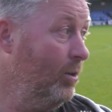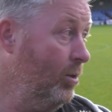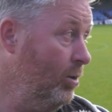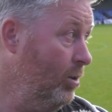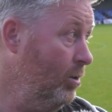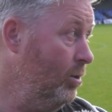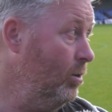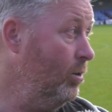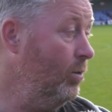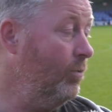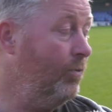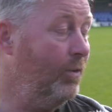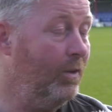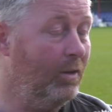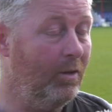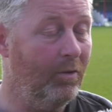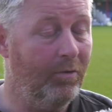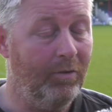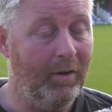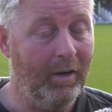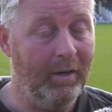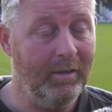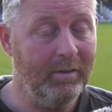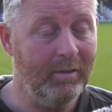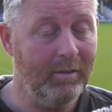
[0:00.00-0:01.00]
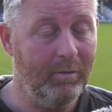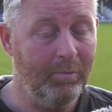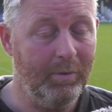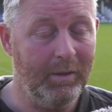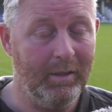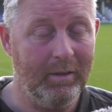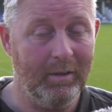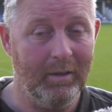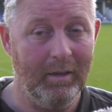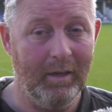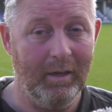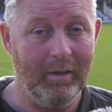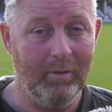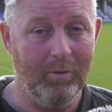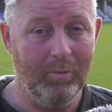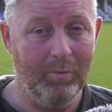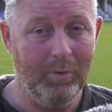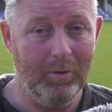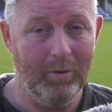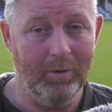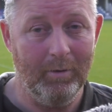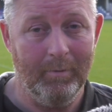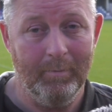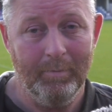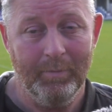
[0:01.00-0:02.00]
hopefully the fans will be delighted.
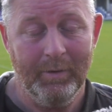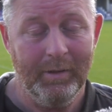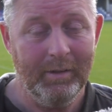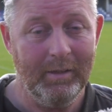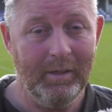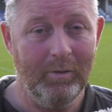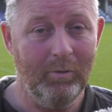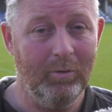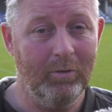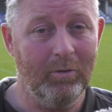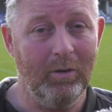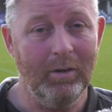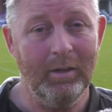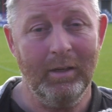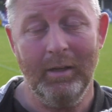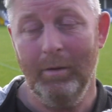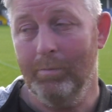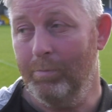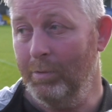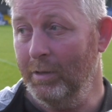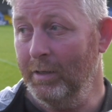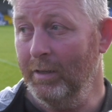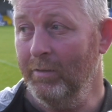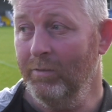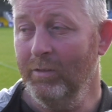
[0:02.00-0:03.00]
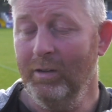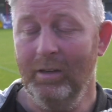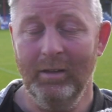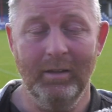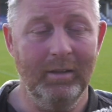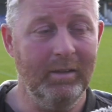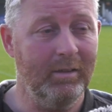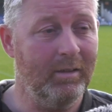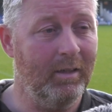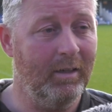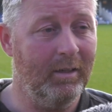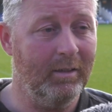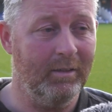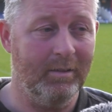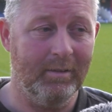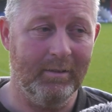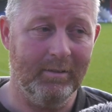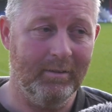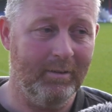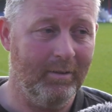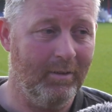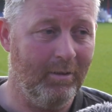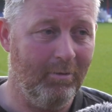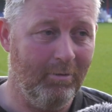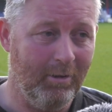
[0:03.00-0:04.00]
But we've got to keep believing in these lads.
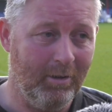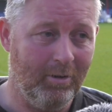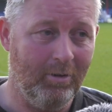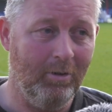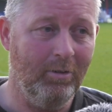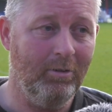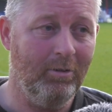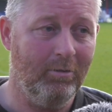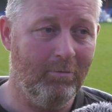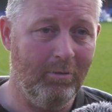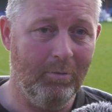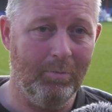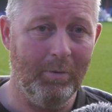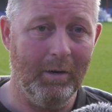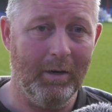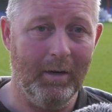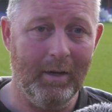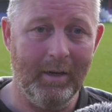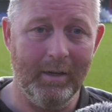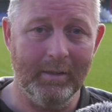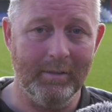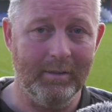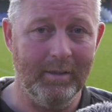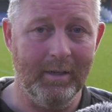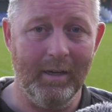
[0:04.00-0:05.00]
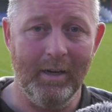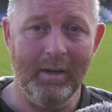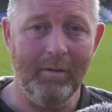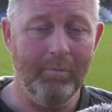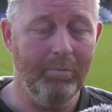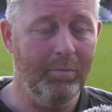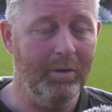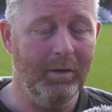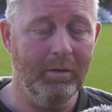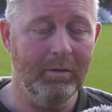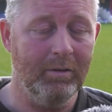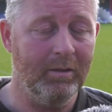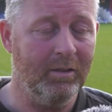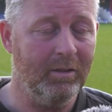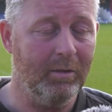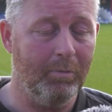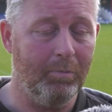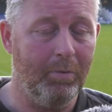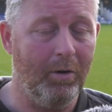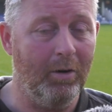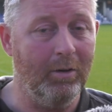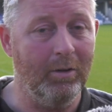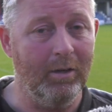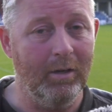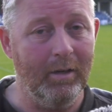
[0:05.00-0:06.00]
They're a good group of lads, and I haven't been
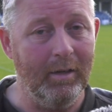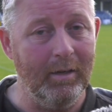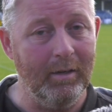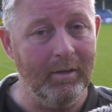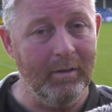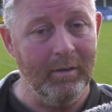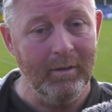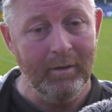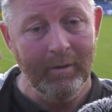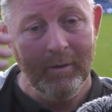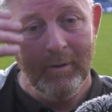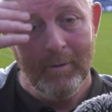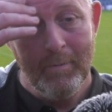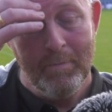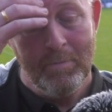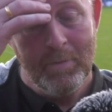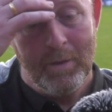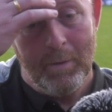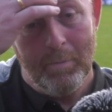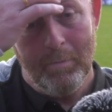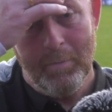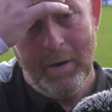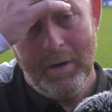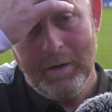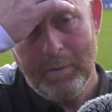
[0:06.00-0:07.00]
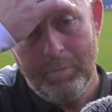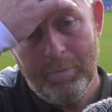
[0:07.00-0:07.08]
disappointed in many